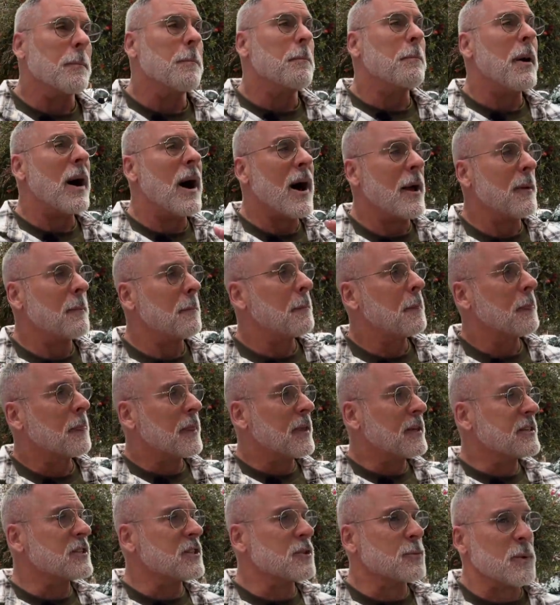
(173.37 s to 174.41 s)
But
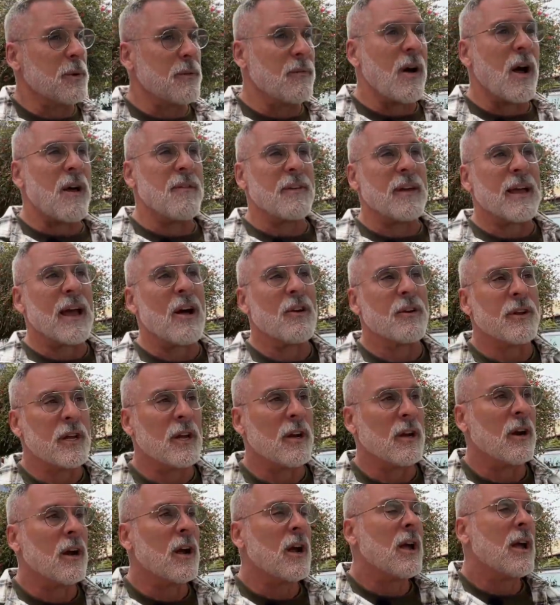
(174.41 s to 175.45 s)
this is reviving out
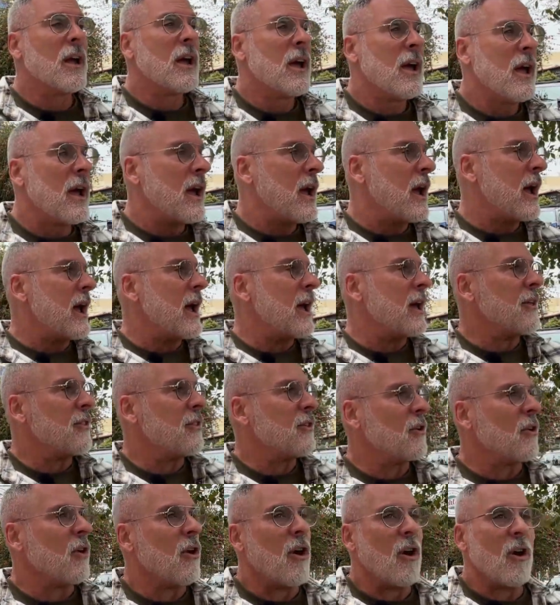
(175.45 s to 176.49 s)
here, and
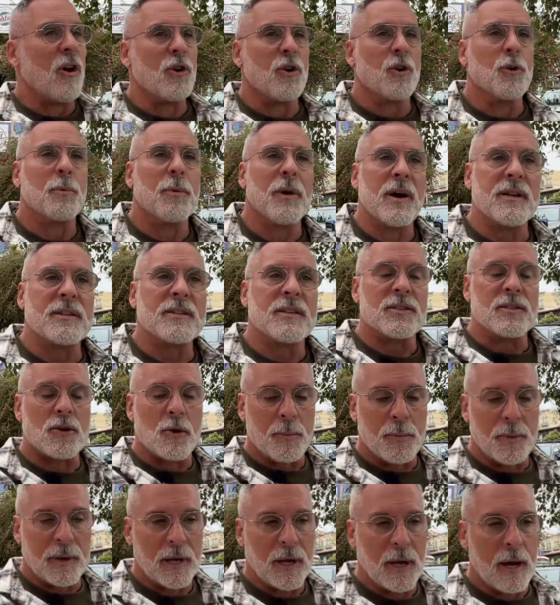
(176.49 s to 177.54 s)
there are new places
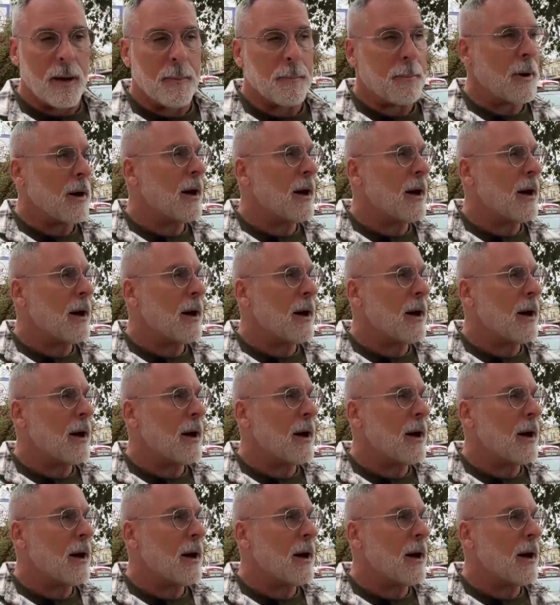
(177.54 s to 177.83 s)
opening up.